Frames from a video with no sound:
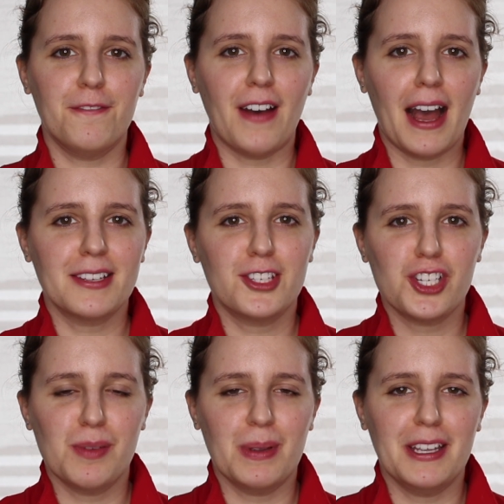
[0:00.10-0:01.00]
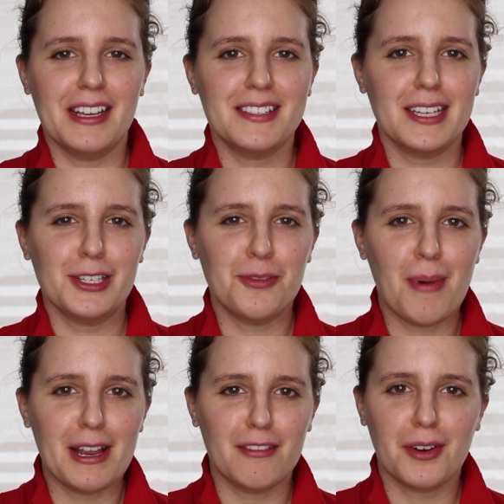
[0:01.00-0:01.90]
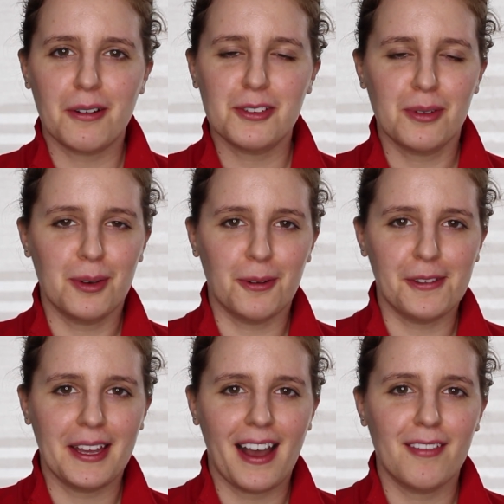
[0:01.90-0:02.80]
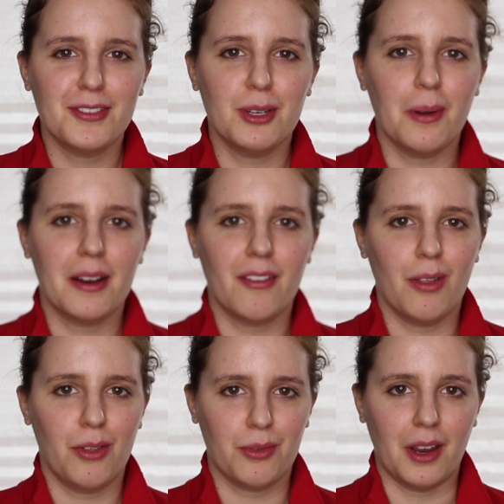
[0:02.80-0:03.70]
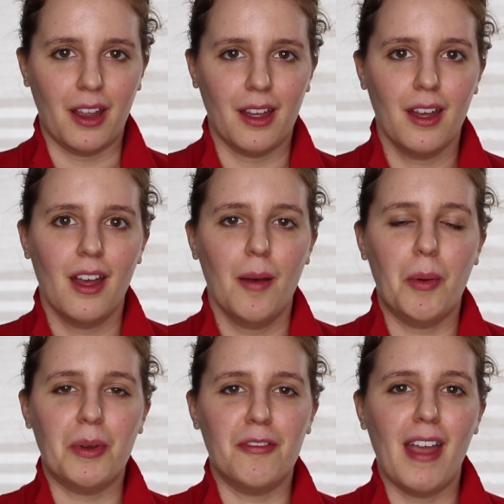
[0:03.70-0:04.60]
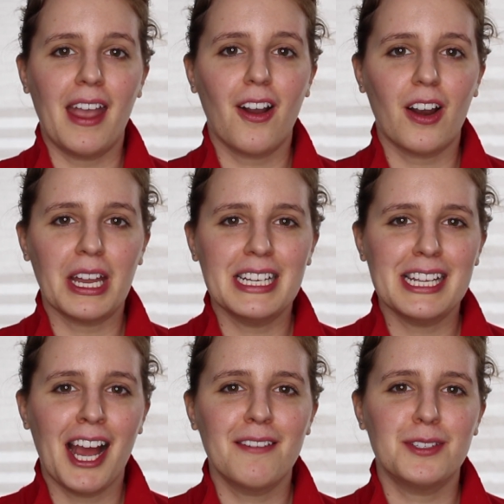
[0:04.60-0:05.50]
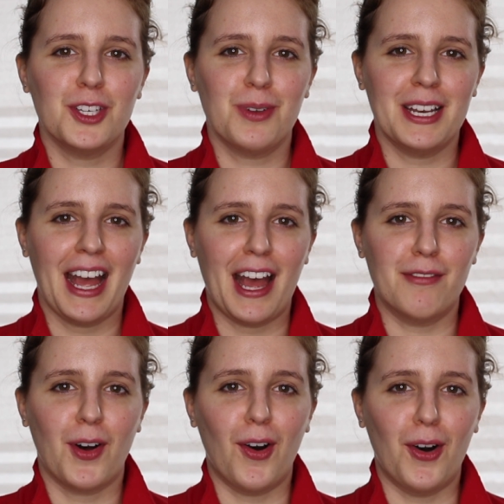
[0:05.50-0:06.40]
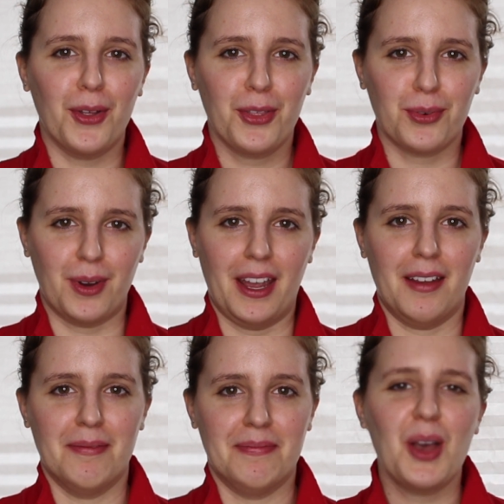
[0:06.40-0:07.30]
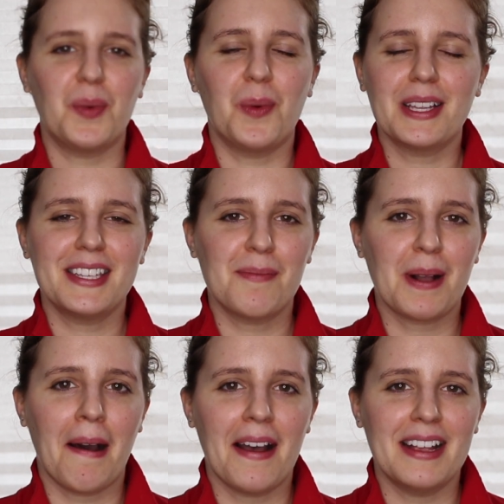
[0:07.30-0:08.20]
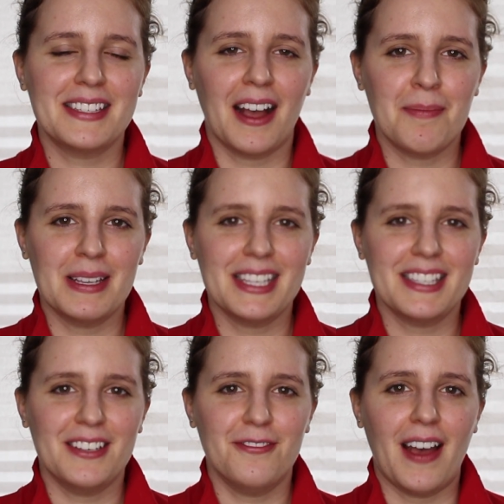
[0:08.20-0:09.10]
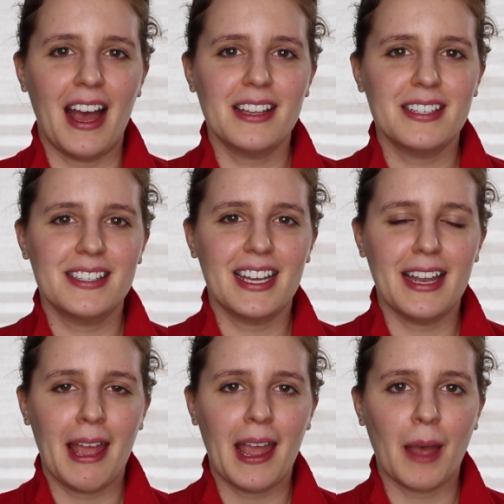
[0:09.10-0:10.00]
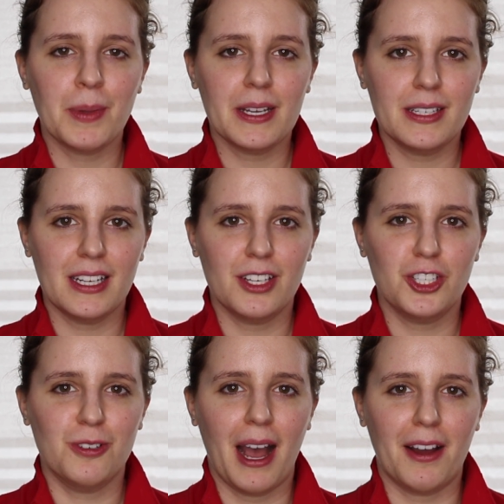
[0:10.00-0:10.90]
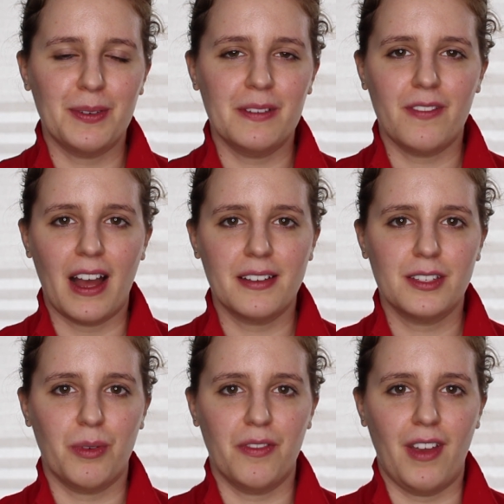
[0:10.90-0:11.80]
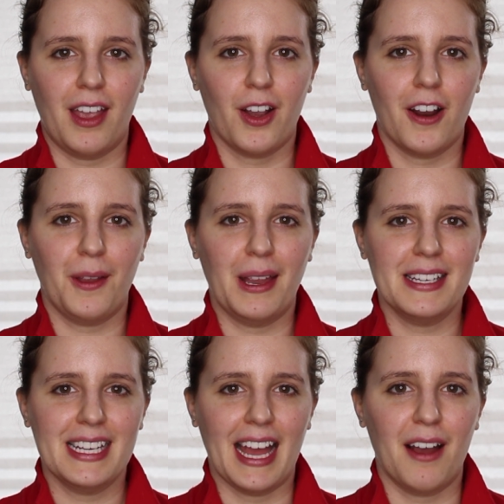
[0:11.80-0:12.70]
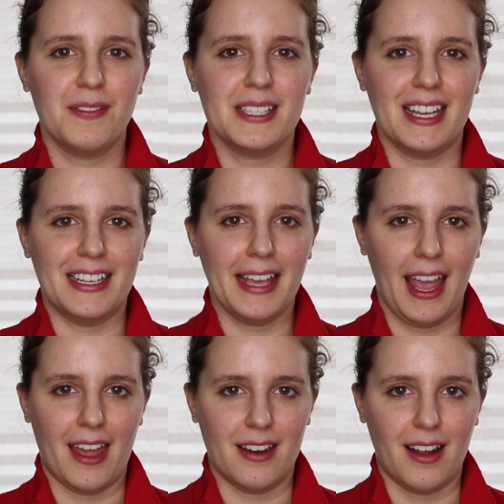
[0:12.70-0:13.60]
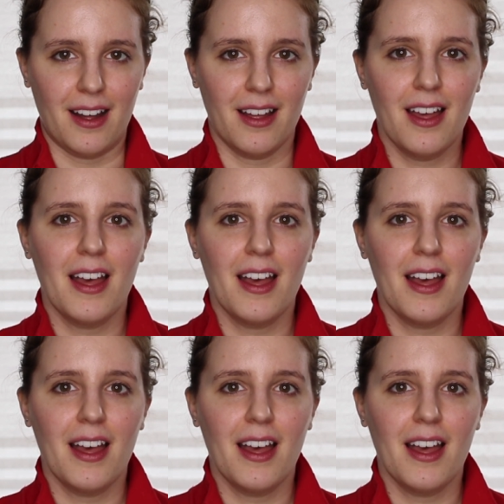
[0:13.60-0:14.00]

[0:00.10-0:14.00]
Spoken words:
Fast, cheap, and easy, you might have heard you can only have 2 out of the 3, but with Vanguard ETFs, you can have all 3. What's up guys, I'm Mrs. Invest. Today I'm going to teach you how to invest with Vanguard ETFs in Canada.